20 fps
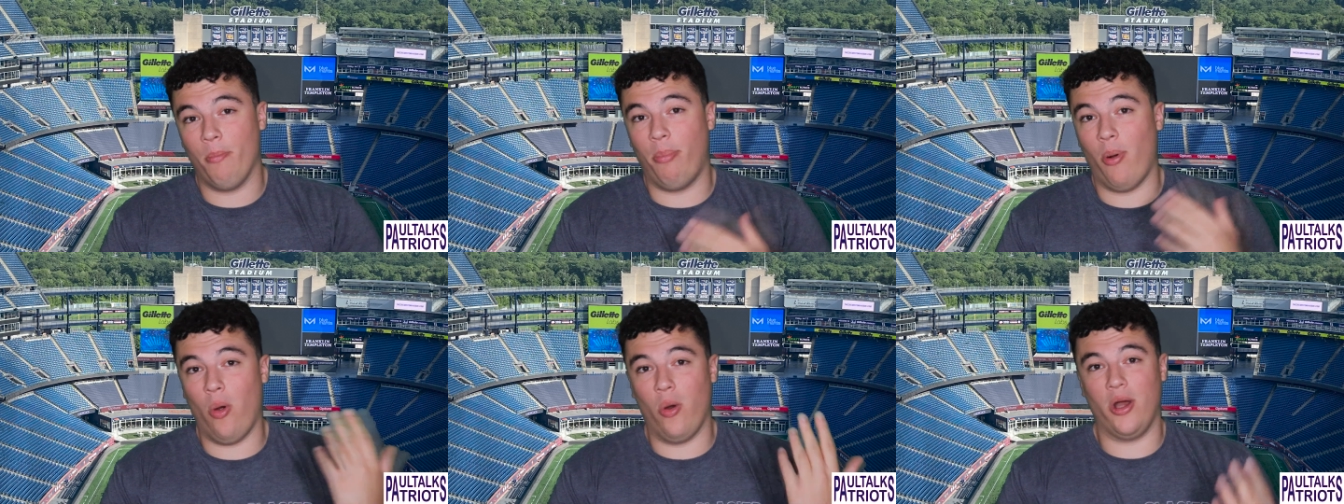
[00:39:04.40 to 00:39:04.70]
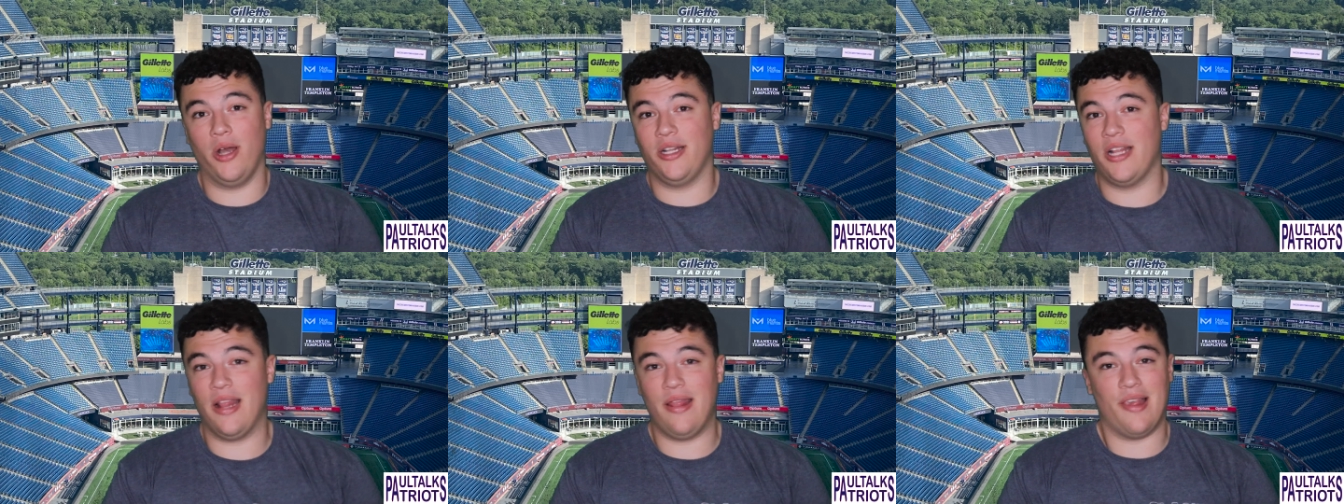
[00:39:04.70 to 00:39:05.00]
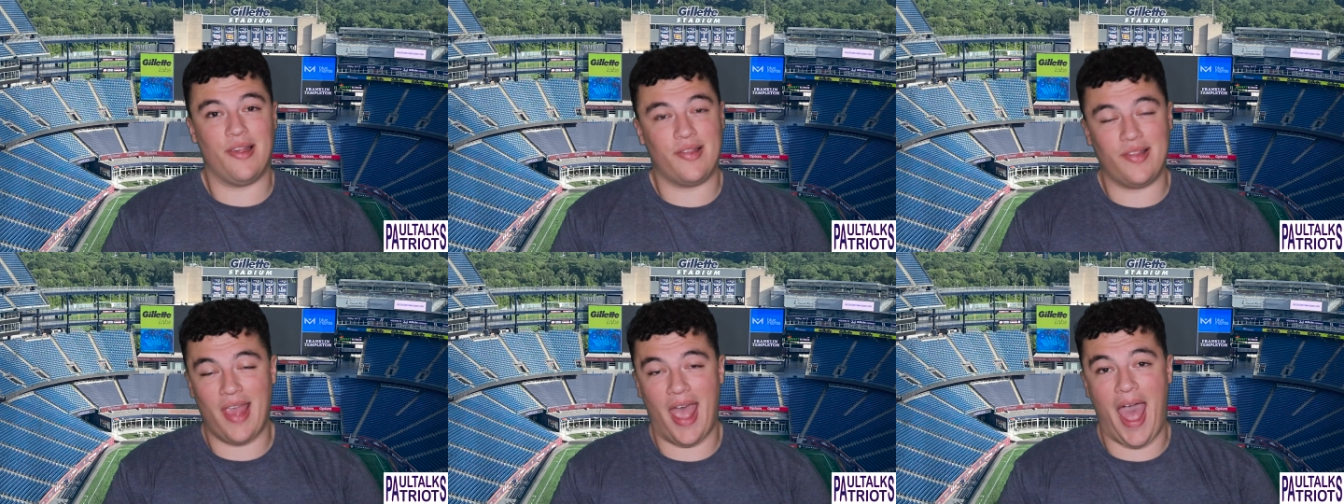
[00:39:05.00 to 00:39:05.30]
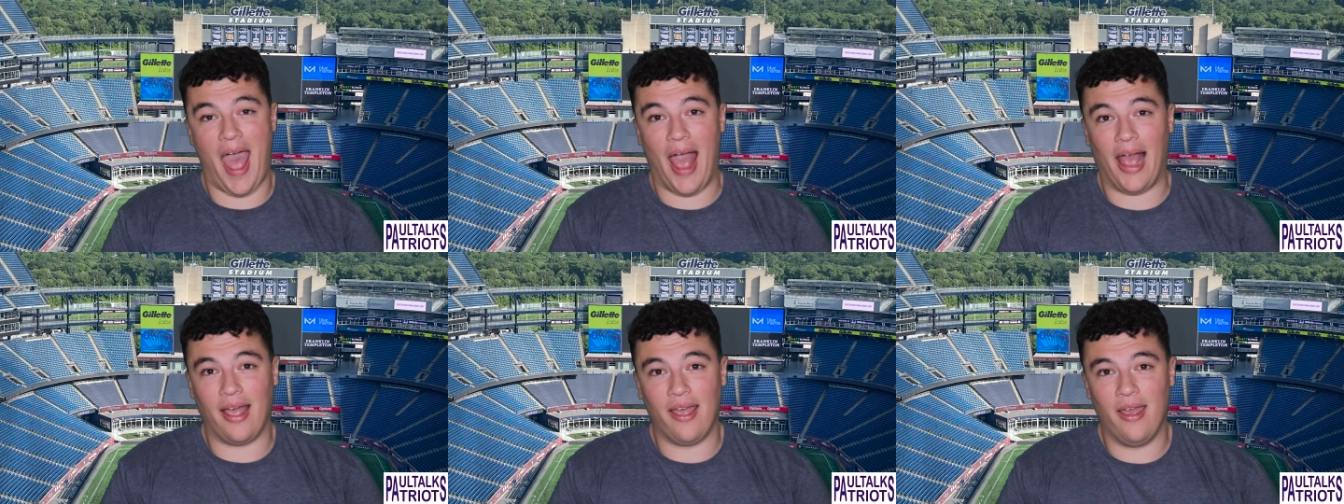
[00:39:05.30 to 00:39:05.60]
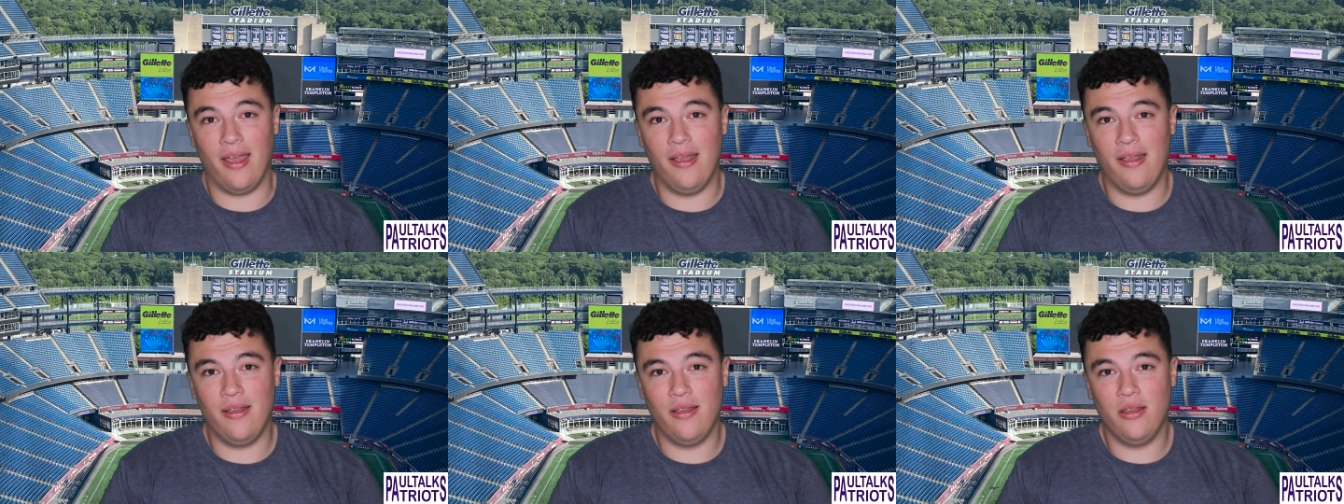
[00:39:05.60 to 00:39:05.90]
important than the sack.
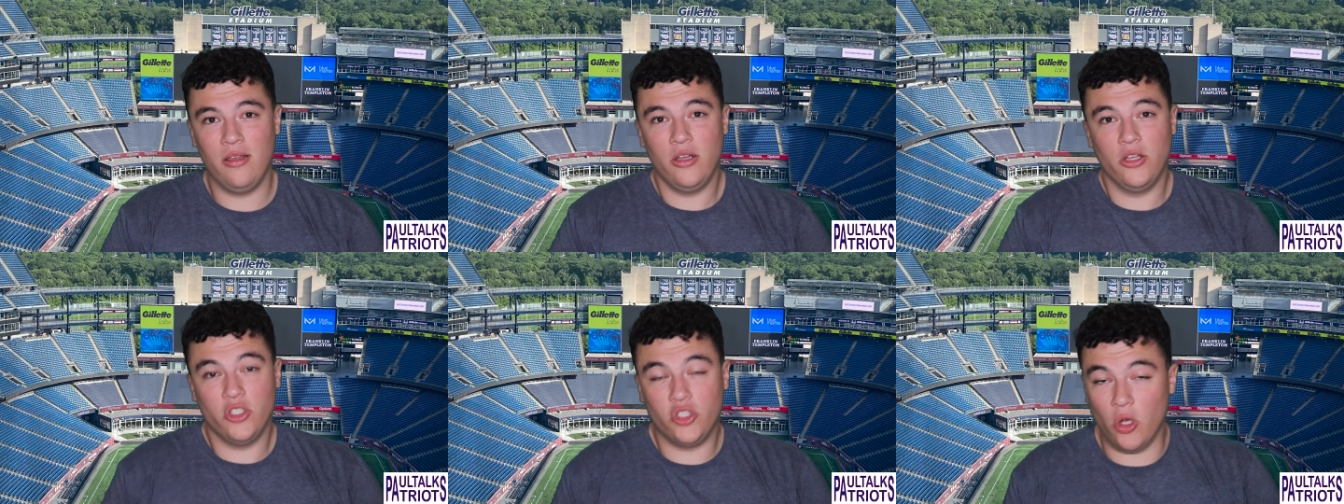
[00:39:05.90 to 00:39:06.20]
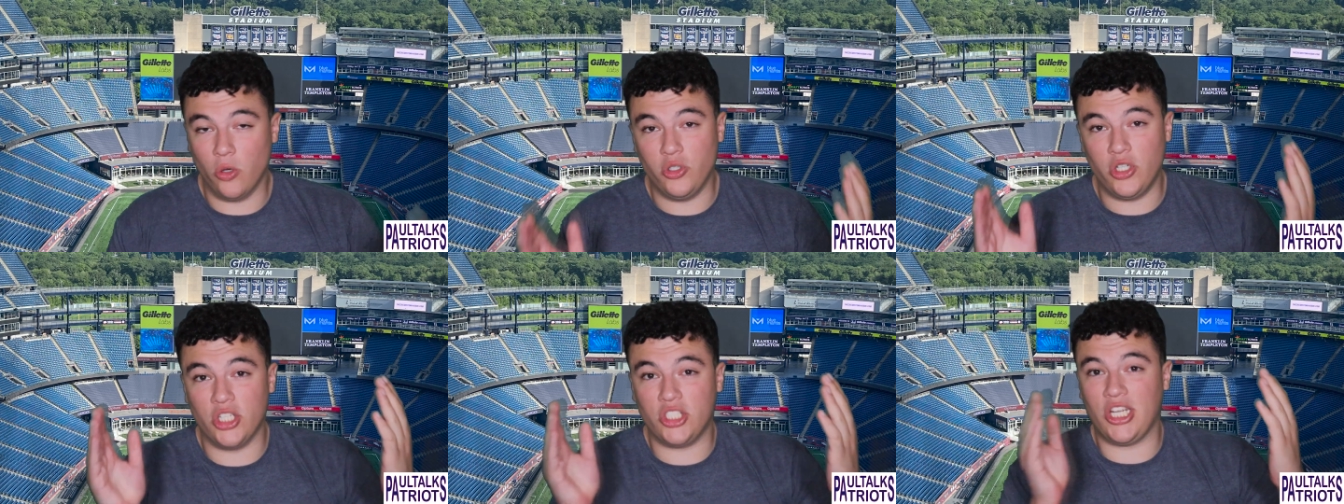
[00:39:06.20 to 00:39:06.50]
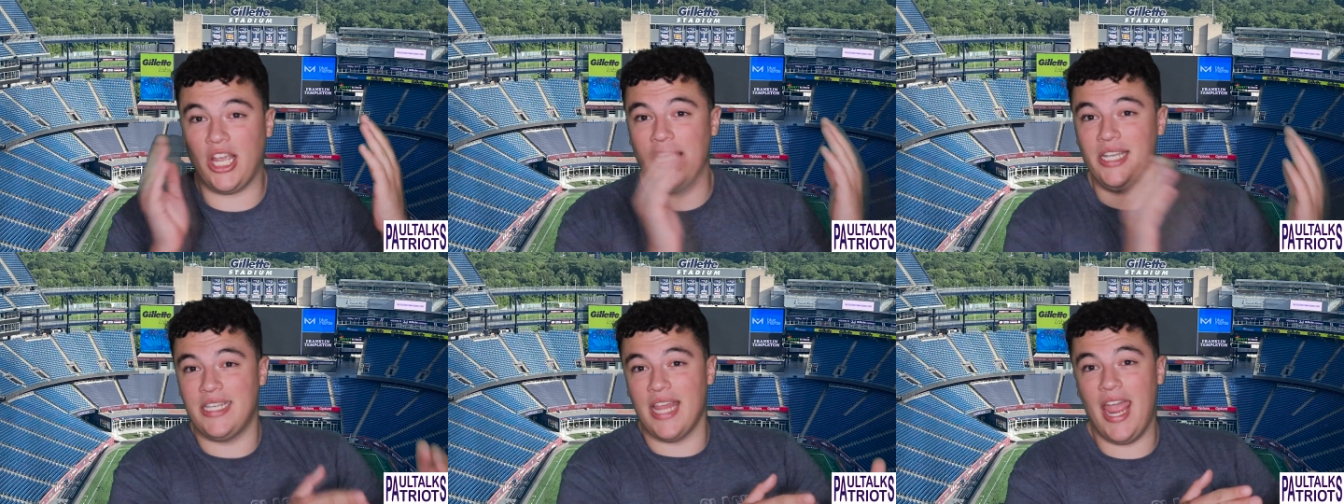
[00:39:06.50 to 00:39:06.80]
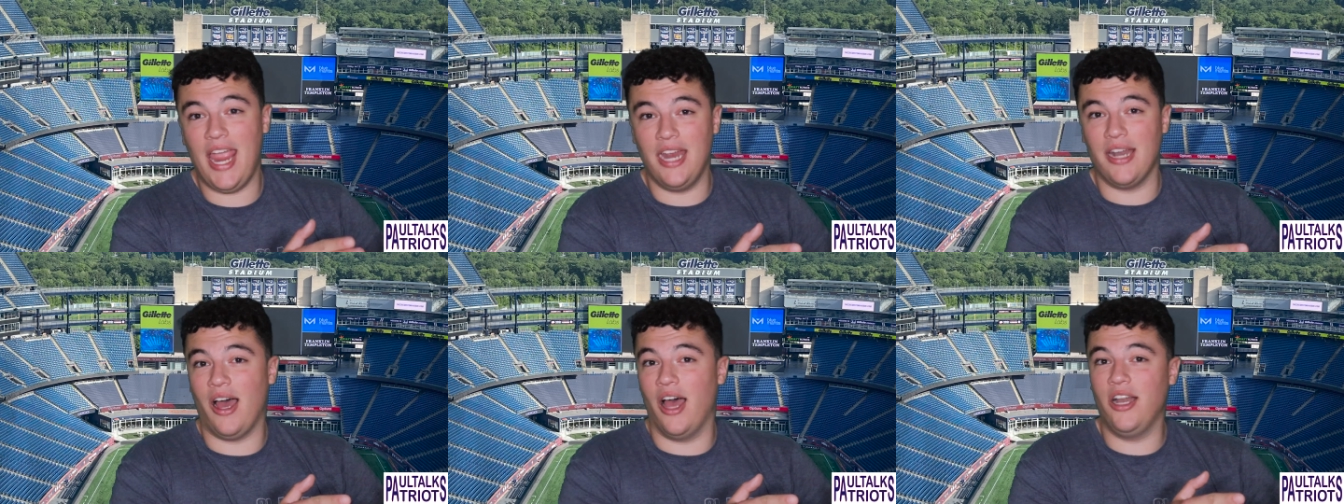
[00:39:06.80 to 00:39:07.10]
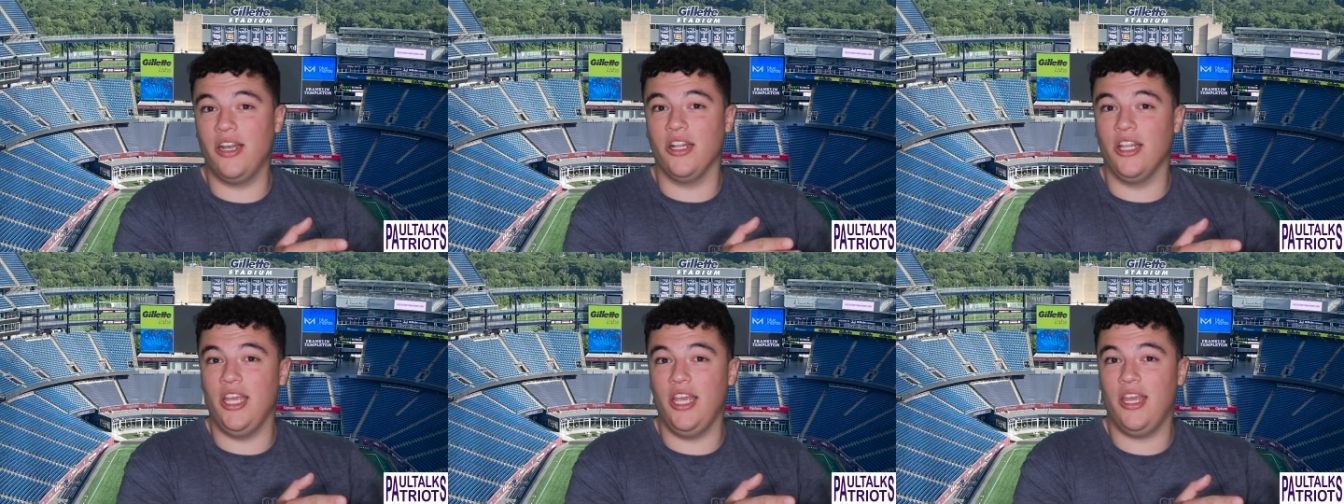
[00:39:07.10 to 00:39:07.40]
So just contain
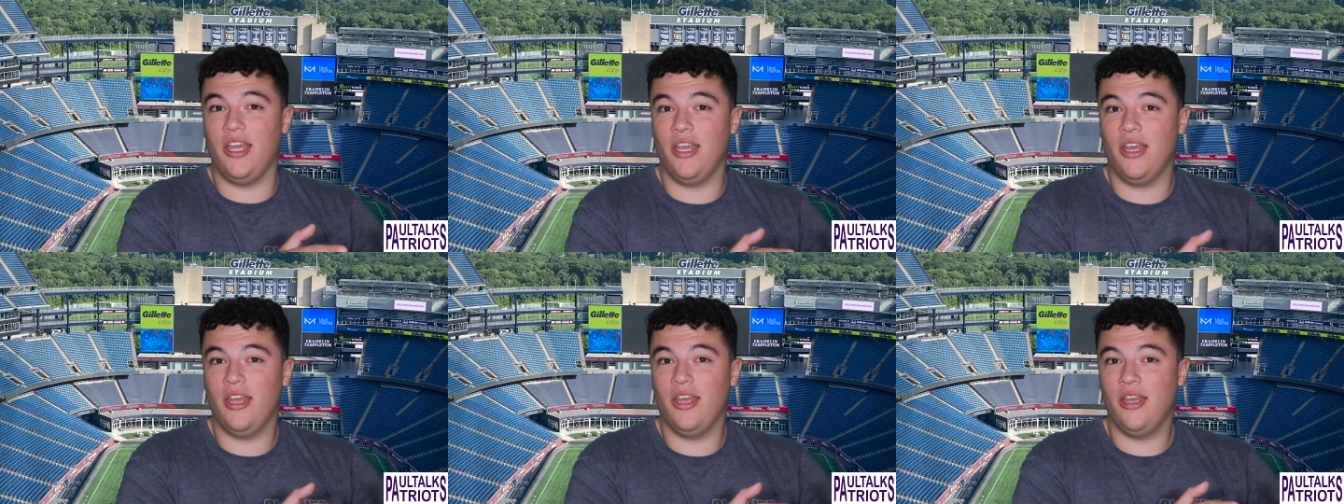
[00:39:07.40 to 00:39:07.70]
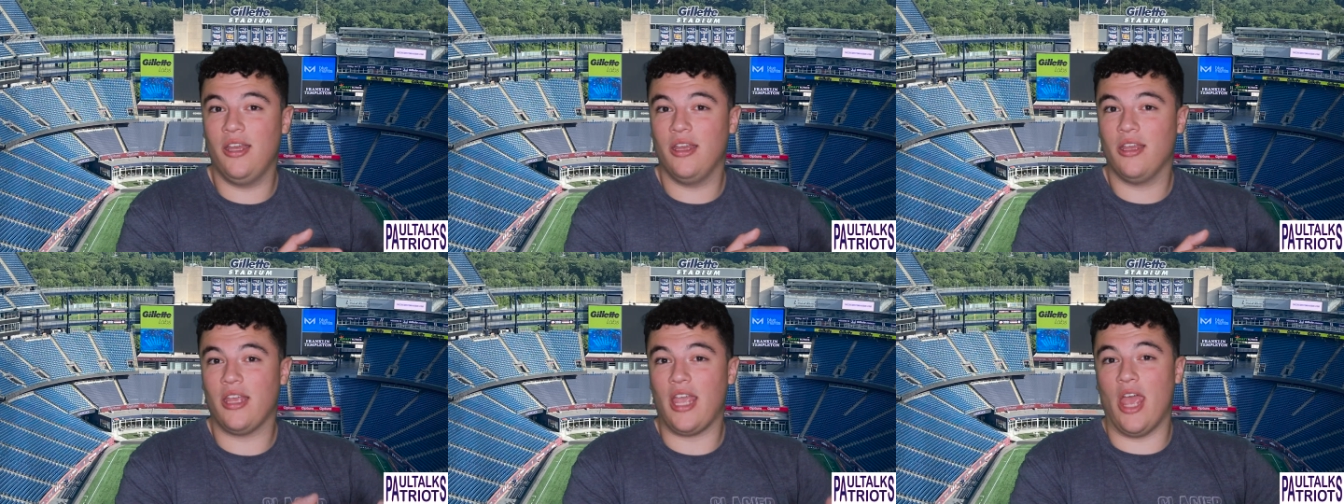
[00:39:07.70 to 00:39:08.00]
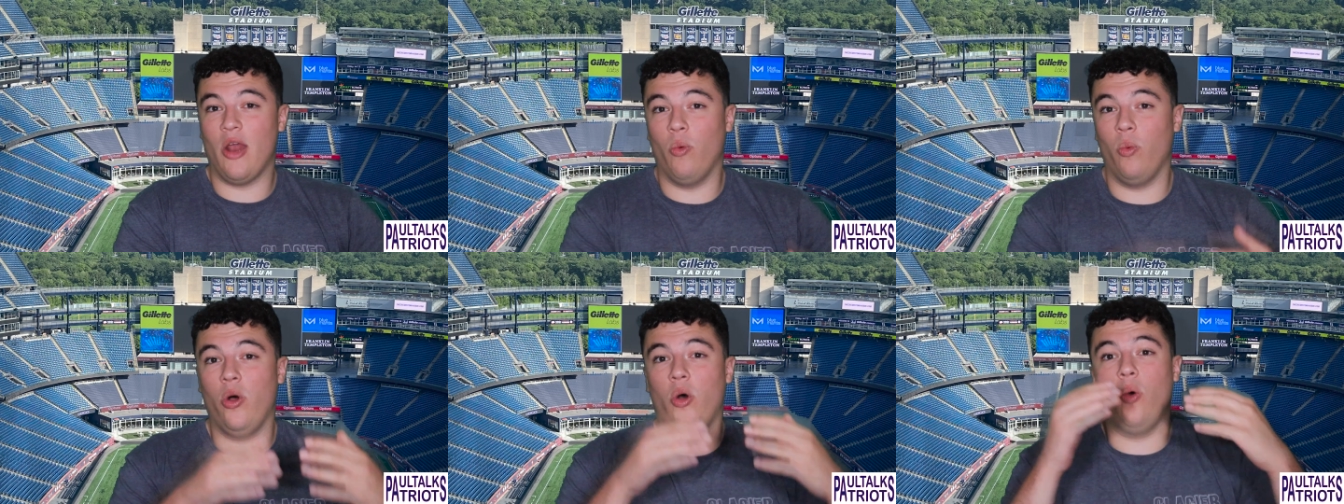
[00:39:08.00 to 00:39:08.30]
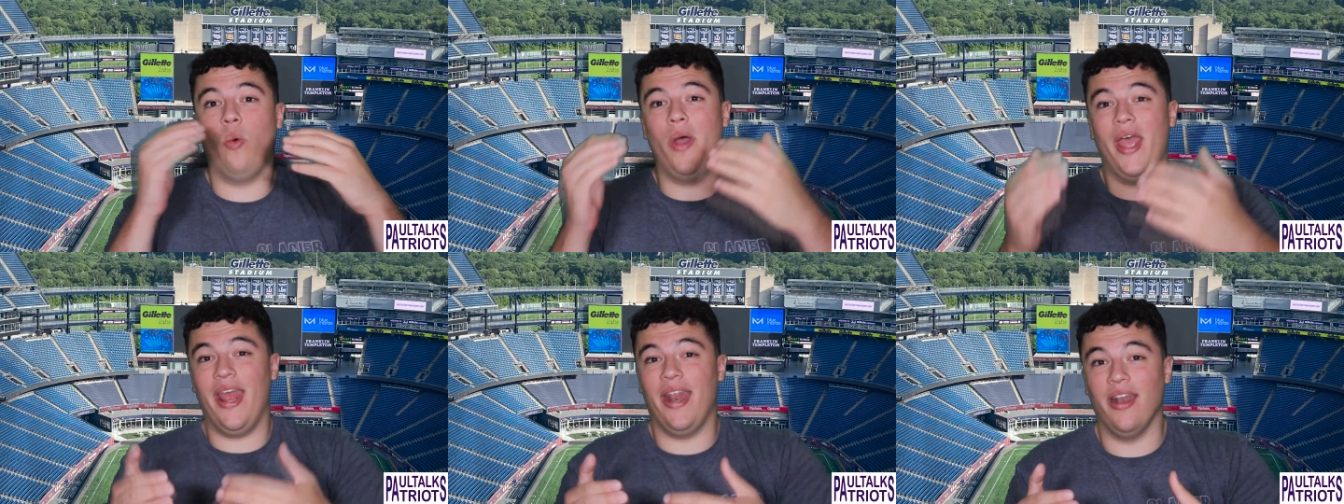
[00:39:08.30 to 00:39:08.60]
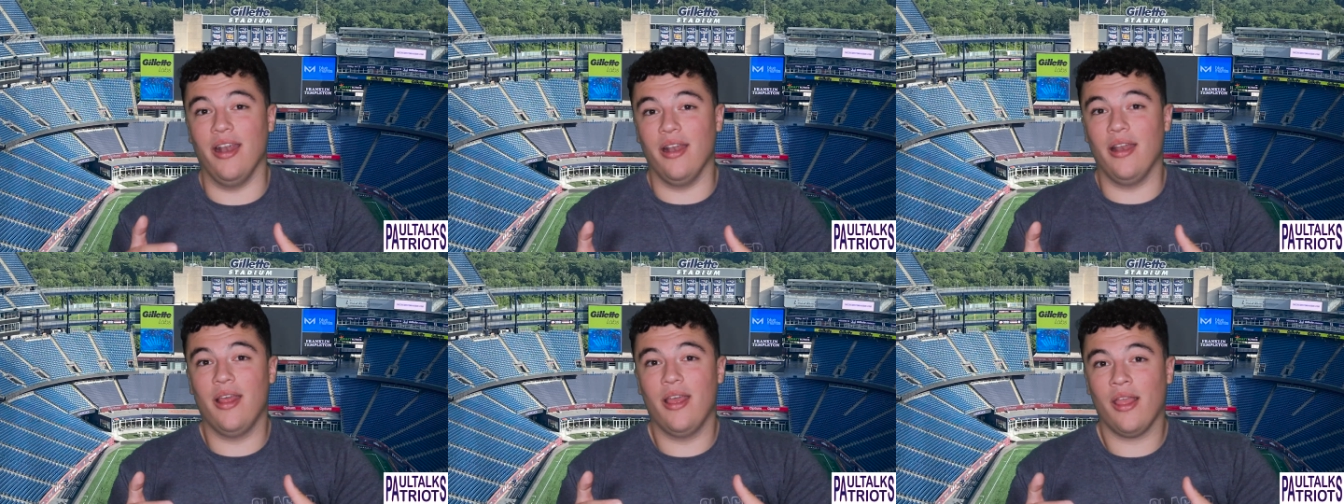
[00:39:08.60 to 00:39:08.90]
Huntley, and we'll
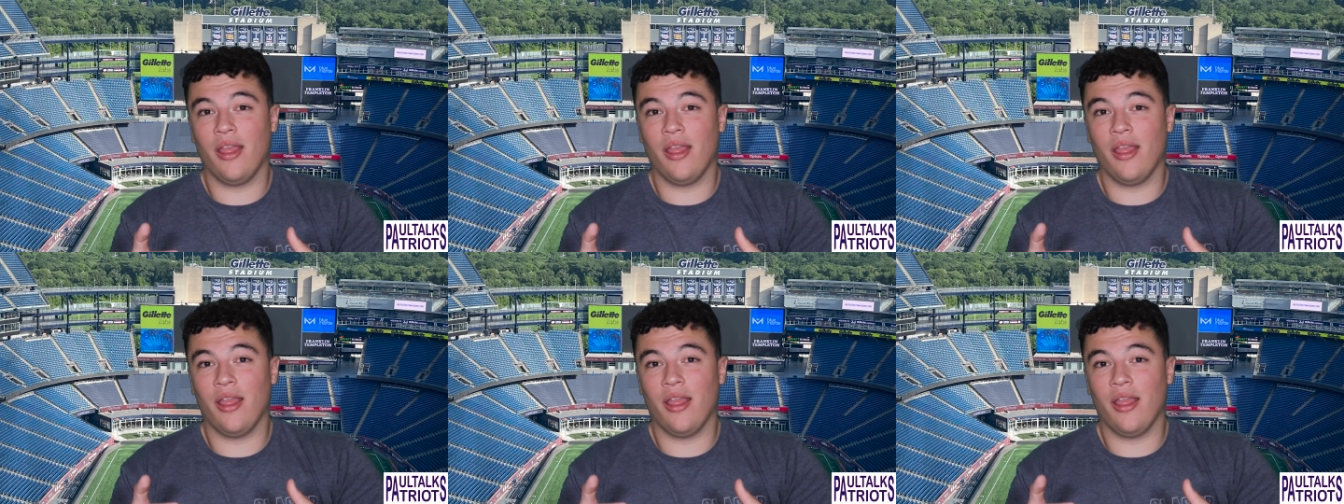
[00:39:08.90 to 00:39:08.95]
win.